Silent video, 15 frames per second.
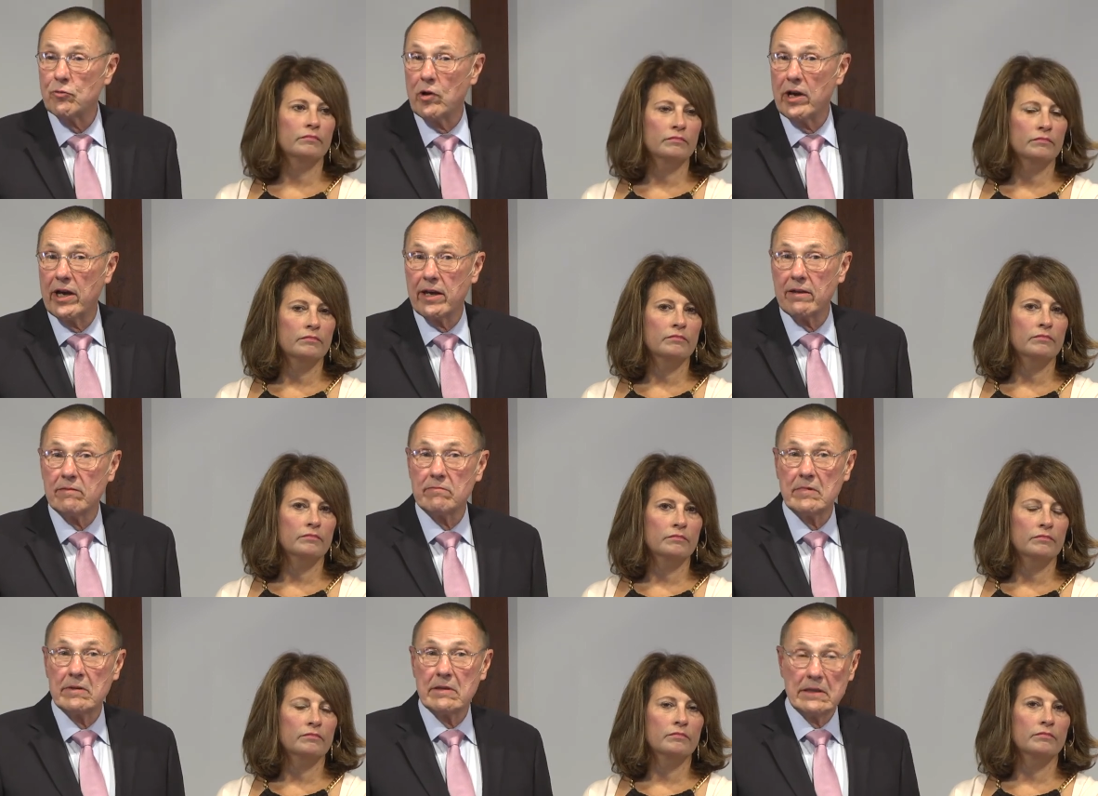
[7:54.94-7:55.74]

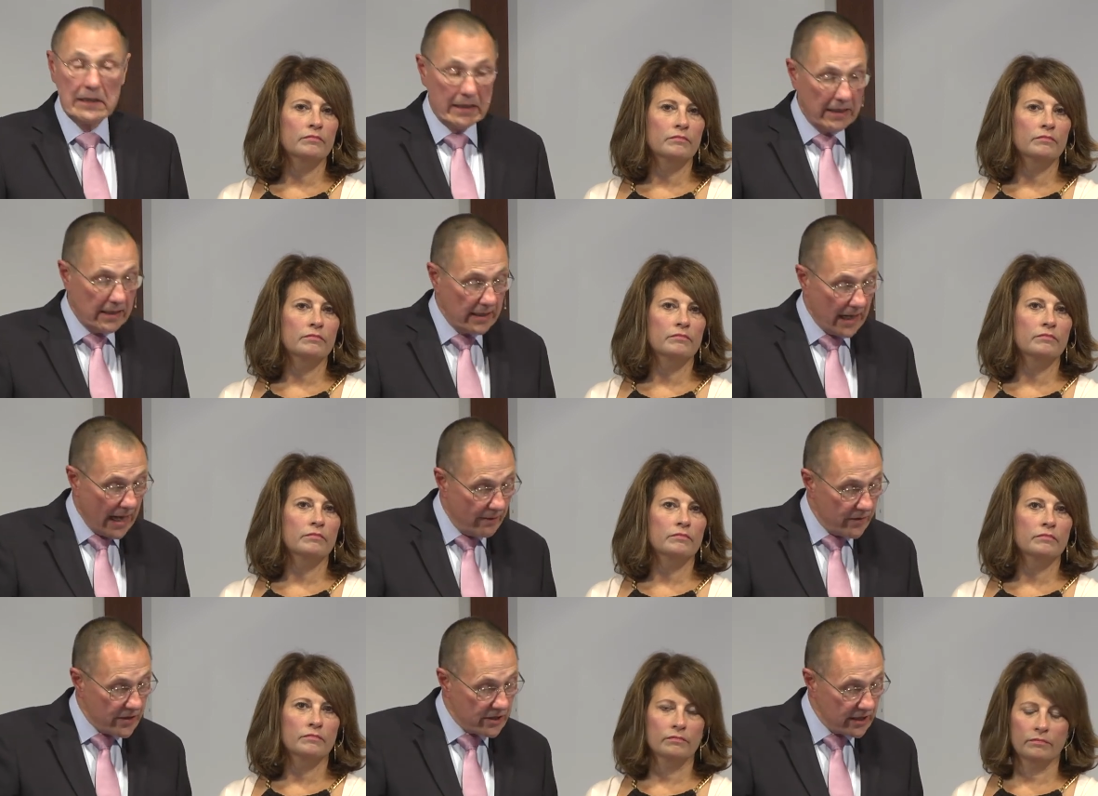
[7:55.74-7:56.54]
Speaker 1: away
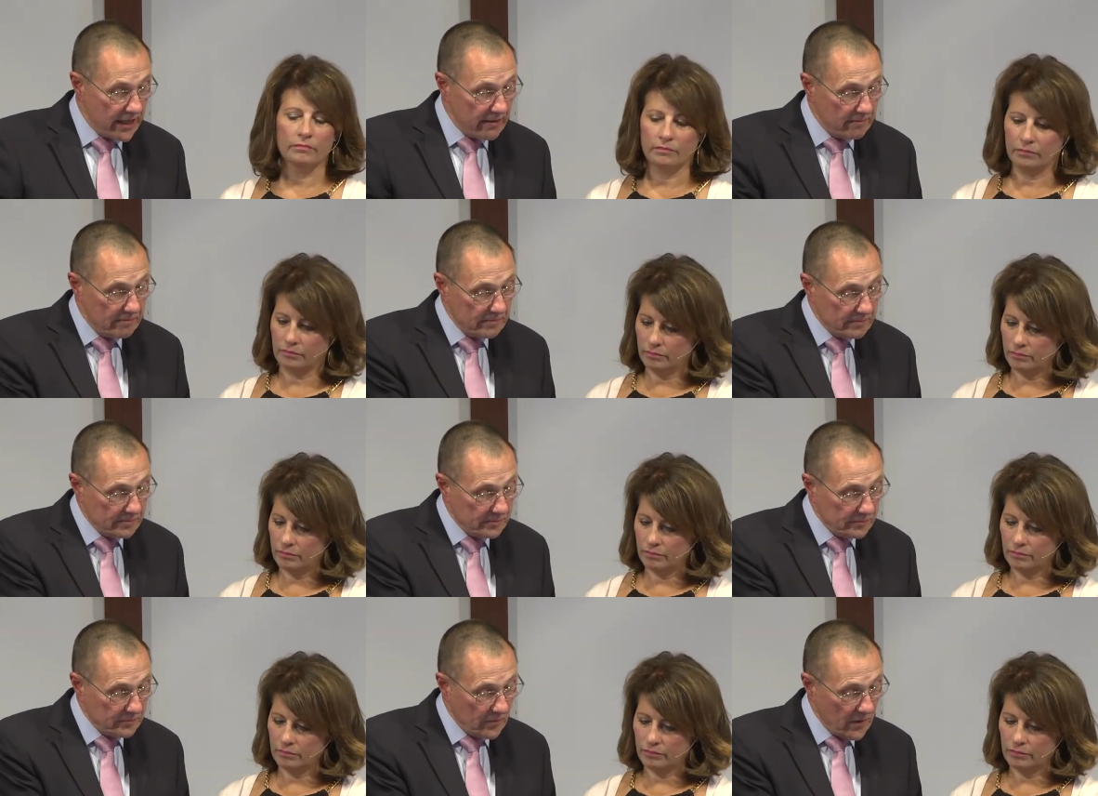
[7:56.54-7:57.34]
obviously.
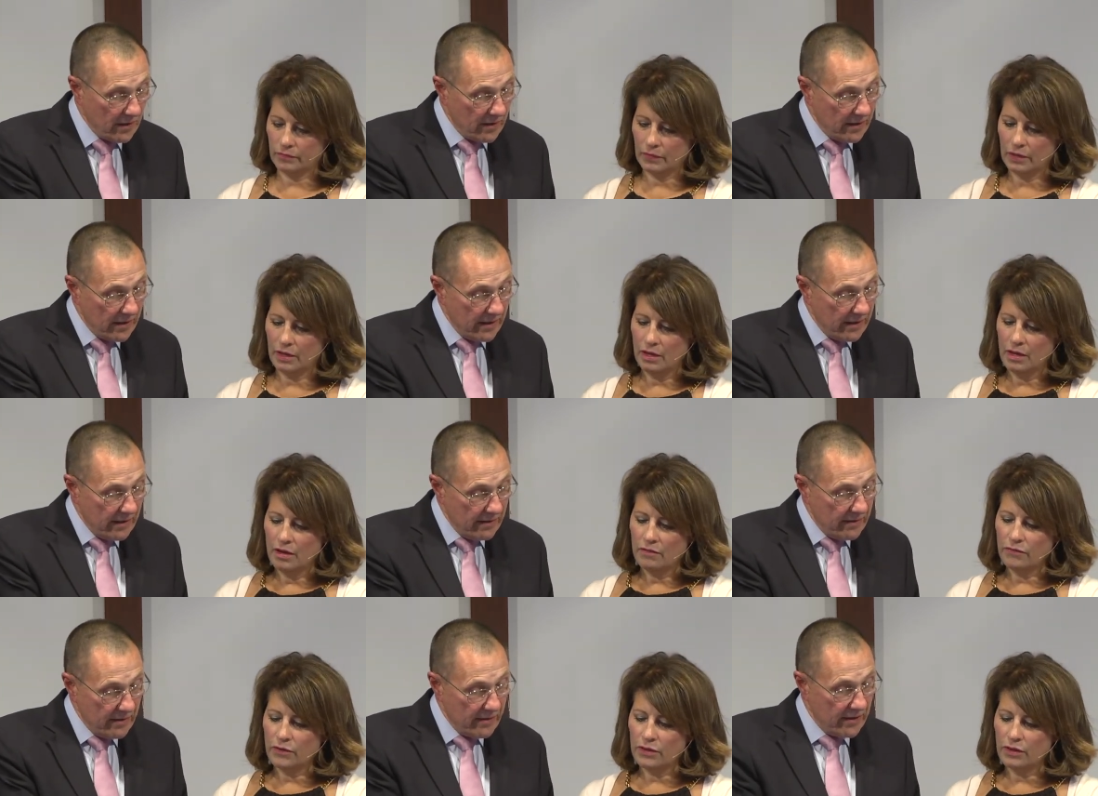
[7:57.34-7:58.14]

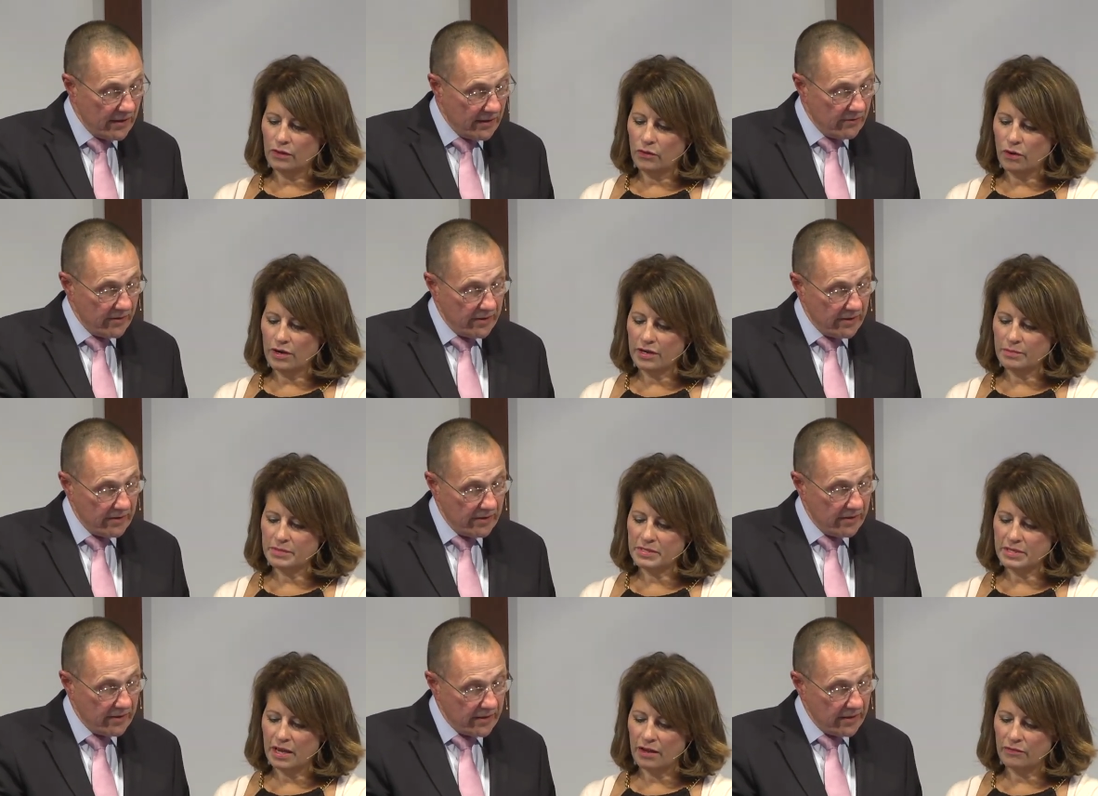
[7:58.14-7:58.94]
Speaker 2: For the Lord
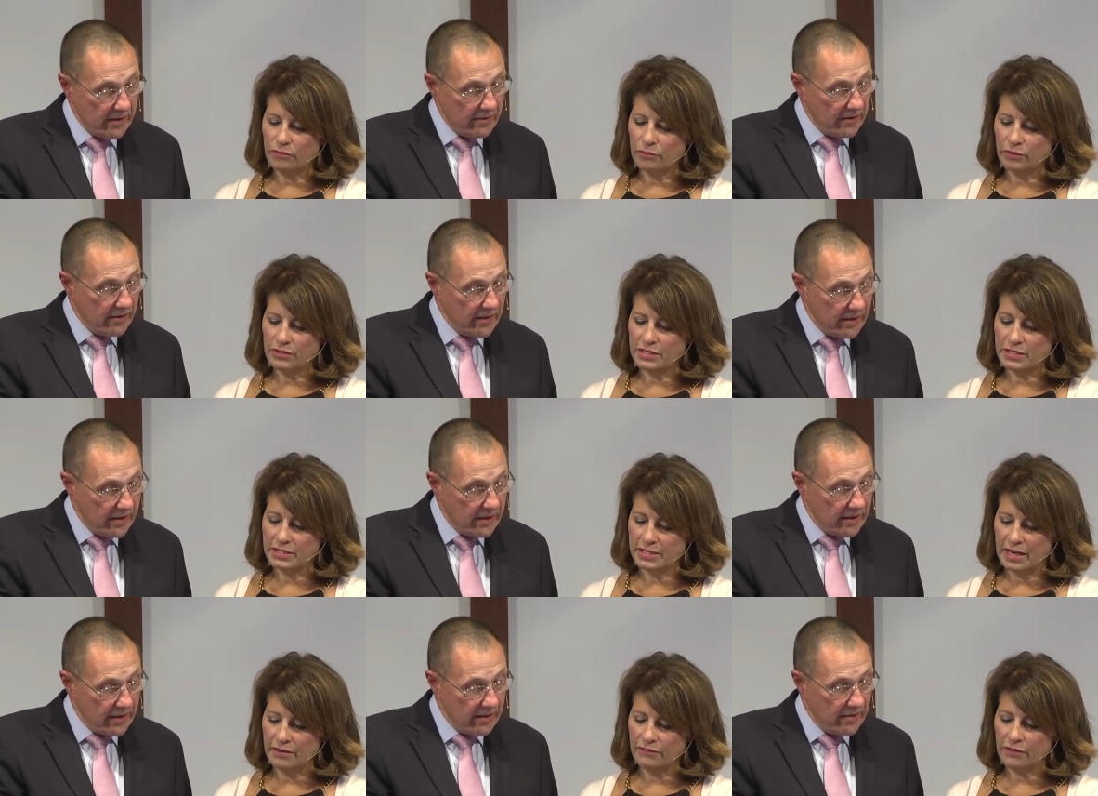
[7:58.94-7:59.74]
himself will
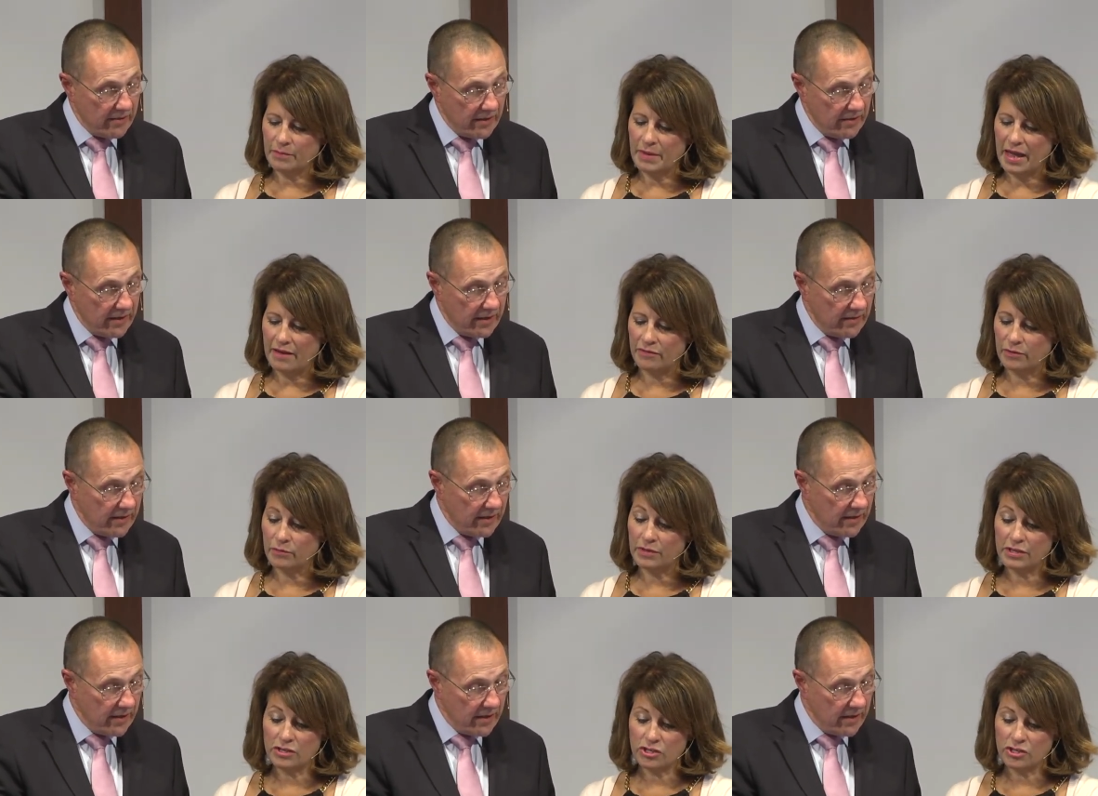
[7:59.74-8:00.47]
descend from heaven with a